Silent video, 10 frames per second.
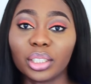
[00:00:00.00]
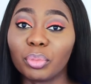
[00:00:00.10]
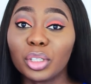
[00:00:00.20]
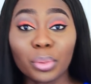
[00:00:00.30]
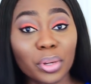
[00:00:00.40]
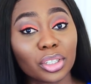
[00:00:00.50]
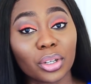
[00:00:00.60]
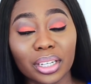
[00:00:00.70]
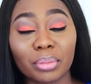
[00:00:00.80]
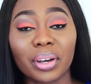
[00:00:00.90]
So I'm going to be
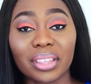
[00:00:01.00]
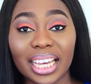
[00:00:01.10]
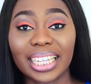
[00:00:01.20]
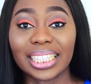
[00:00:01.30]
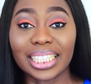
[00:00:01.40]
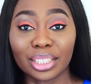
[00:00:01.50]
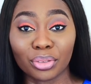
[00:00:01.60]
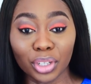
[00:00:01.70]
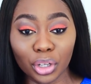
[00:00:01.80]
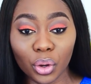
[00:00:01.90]
talking about that in this
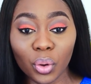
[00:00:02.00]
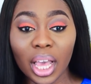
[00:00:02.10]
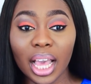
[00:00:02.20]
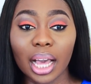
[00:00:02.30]
video.